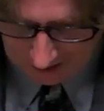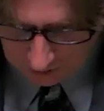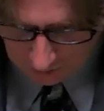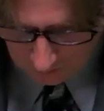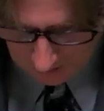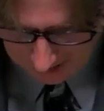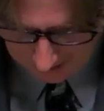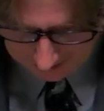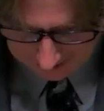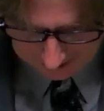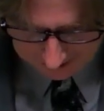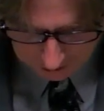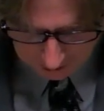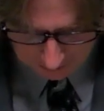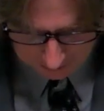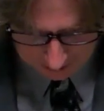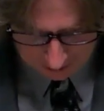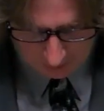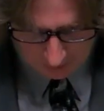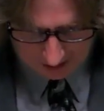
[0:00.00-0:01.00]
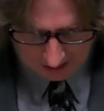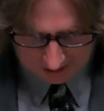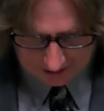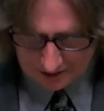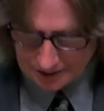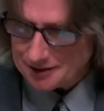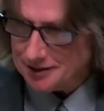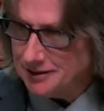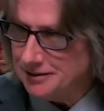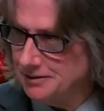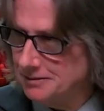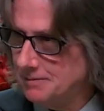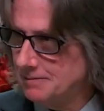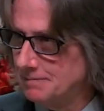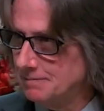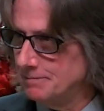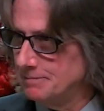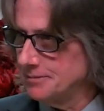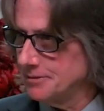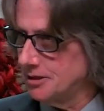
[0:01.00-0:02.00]
granted his request.
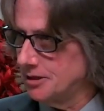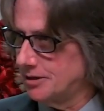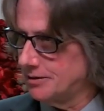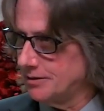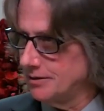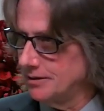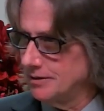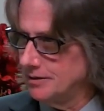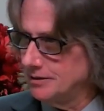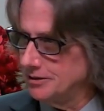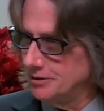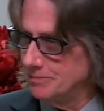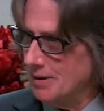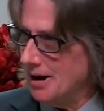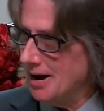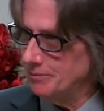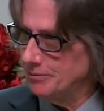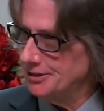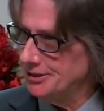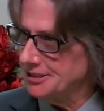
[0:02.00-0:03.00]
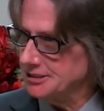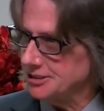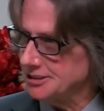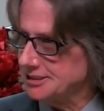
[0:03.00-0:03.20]
The Bible doesn't